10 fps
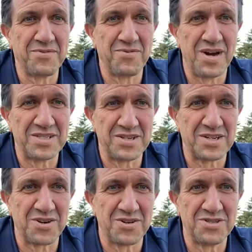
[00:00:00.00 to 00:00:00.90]
Want to
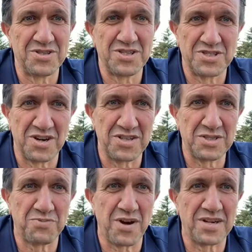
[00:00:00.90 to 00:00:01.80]
encourage you to share
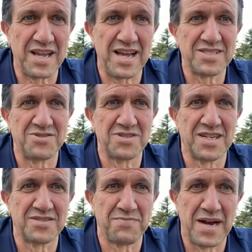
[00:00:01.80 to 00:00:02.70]
this broadcast. Use
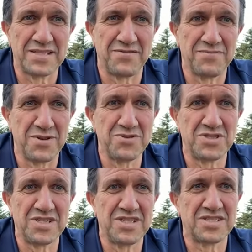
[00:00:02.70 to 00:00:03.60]
lots of positive
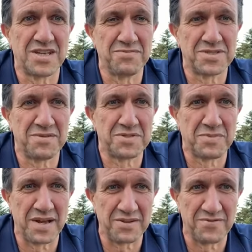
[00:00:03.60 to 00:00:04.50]
emojis, thumbs up,
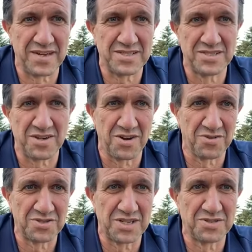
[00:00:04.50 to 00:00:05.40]
smiley faces, all
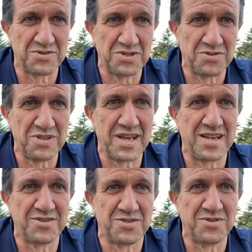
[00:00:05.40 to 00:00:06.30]
those things. When you're doing
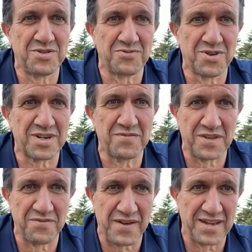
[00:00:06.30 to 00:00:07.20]
that, you're doing the work of
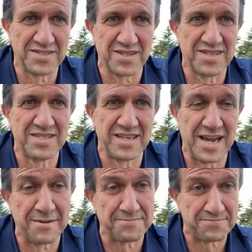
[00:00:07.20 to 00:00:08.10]
the evangelist
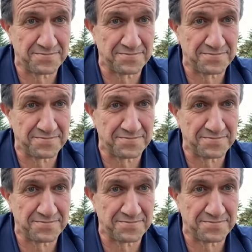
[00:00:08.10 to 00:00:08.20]
today.